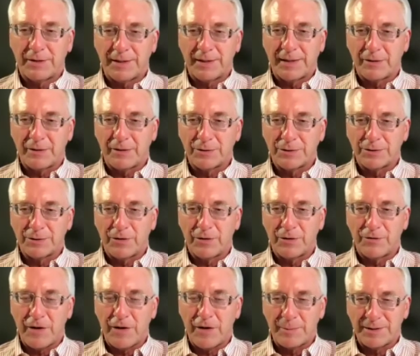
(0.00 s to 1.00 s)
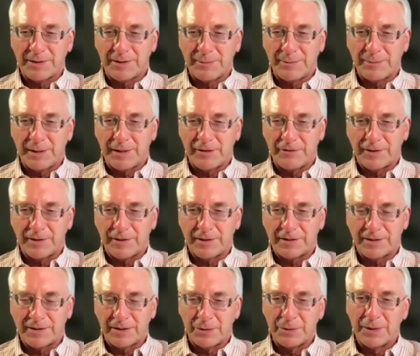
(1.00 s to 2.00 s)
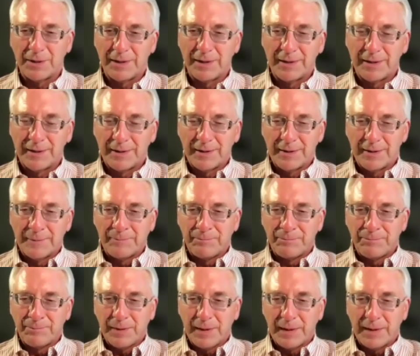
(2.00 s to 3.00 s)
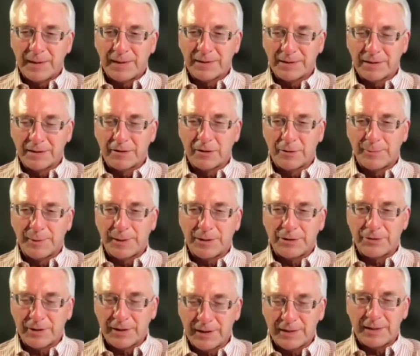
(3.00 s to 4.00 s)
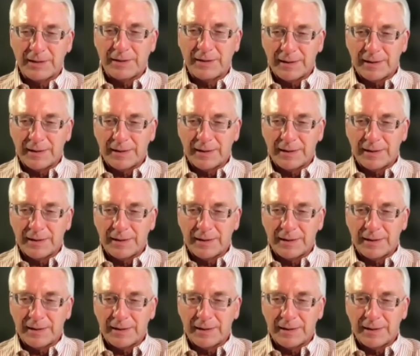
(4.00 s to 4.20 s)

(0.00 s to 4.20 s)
That goes through the pharmacy benefit. So it is a little bit tricky.